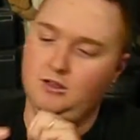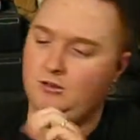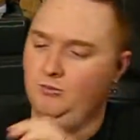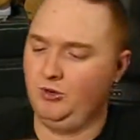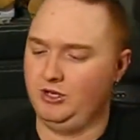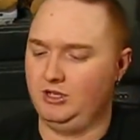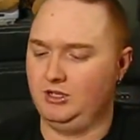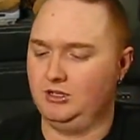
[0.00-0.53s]

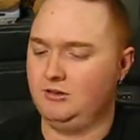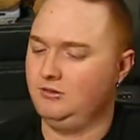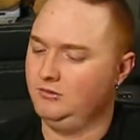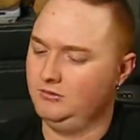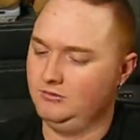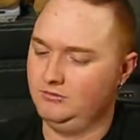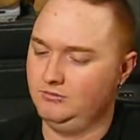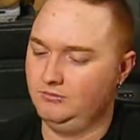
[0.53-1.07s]
pretty good,
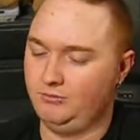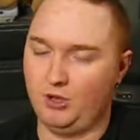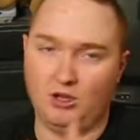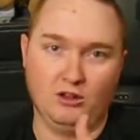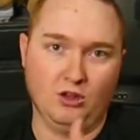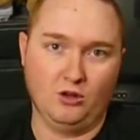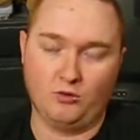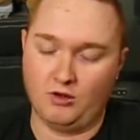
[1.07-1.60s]
part of
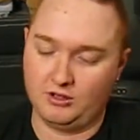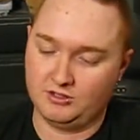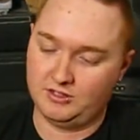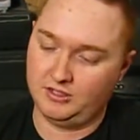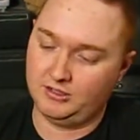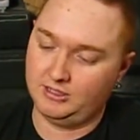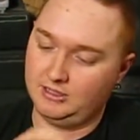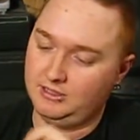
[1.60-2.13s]
the Lode Runner
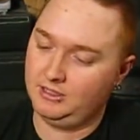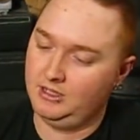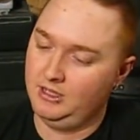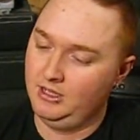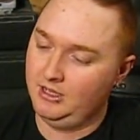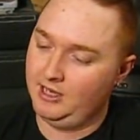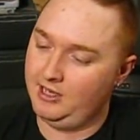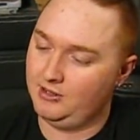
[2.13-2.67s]
series.
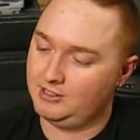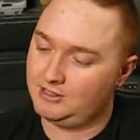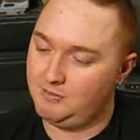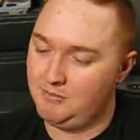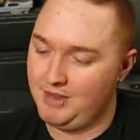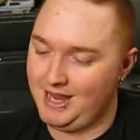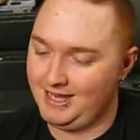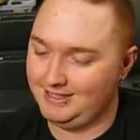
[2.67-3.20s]
Here is
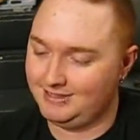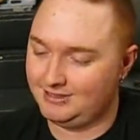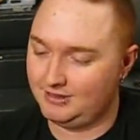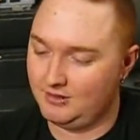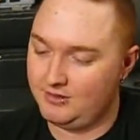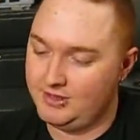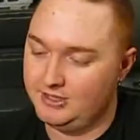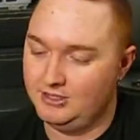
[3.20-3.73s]
Mace,
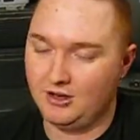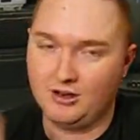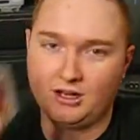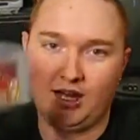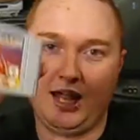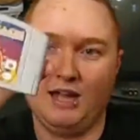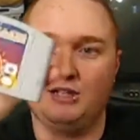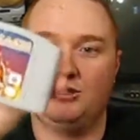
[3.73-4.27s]
the Dark
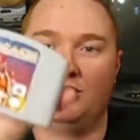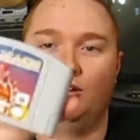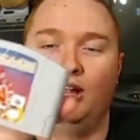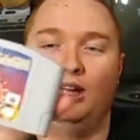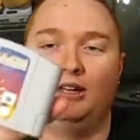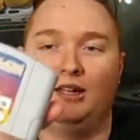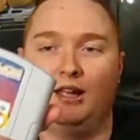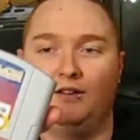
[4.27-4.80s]
Age, another
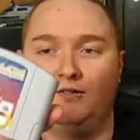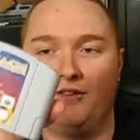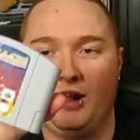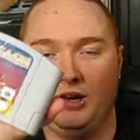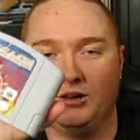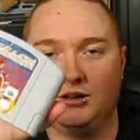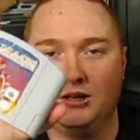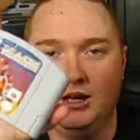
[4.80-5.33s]
head-to-head
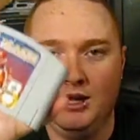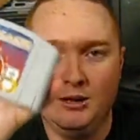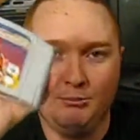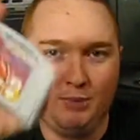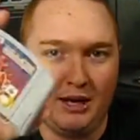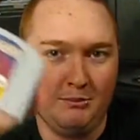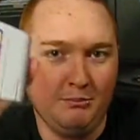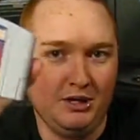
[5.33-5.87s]
fighter
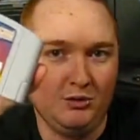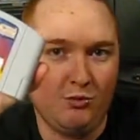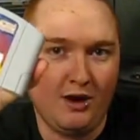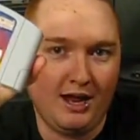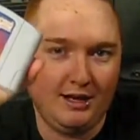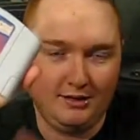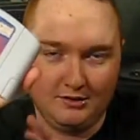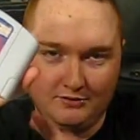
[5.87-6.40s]
by
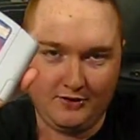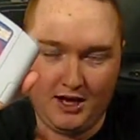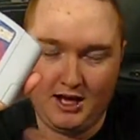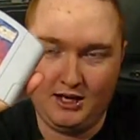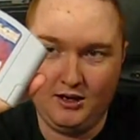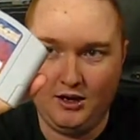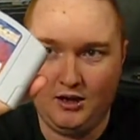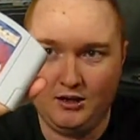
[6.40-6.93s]
Midway in the
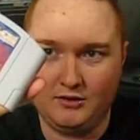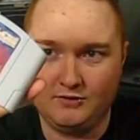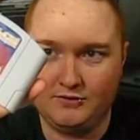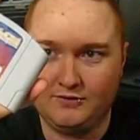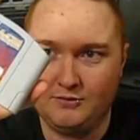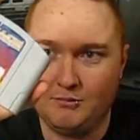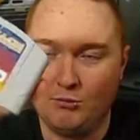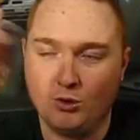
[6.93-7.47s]
vein of
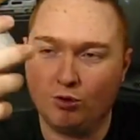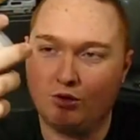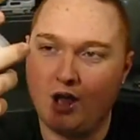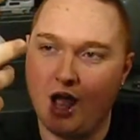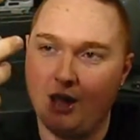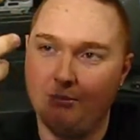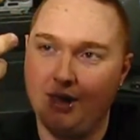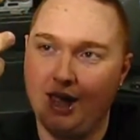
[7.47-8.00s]
Mortal
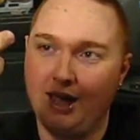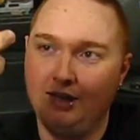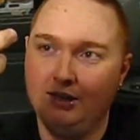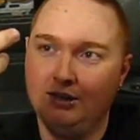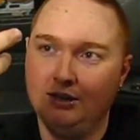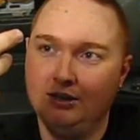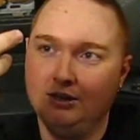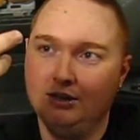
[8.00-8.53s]
Kombat.
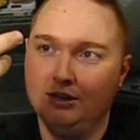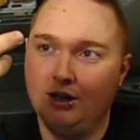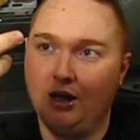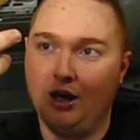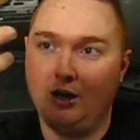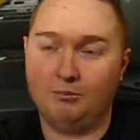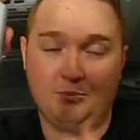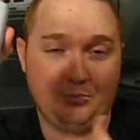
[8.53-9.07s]

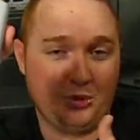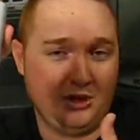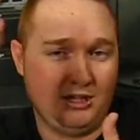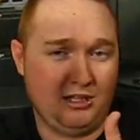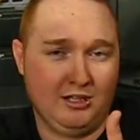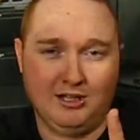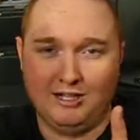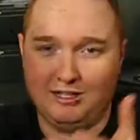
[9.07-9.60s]
Pretty
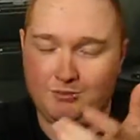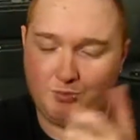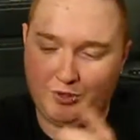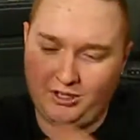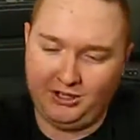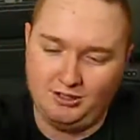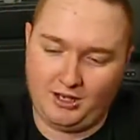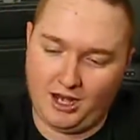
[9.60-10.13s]

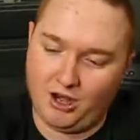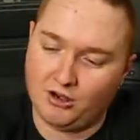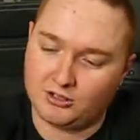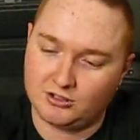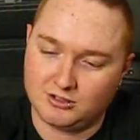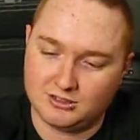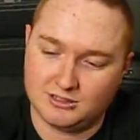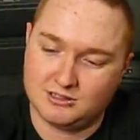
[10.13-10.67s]
good
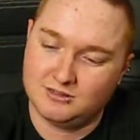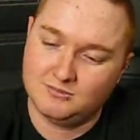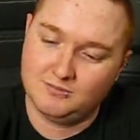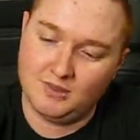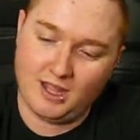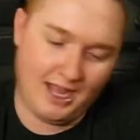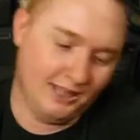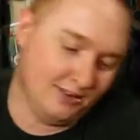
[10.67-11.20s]
characters.
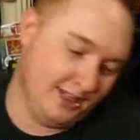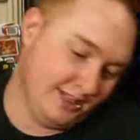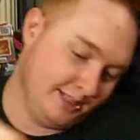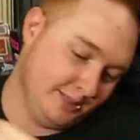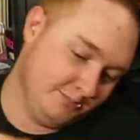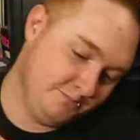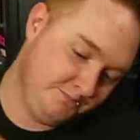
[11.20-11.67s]
I like it.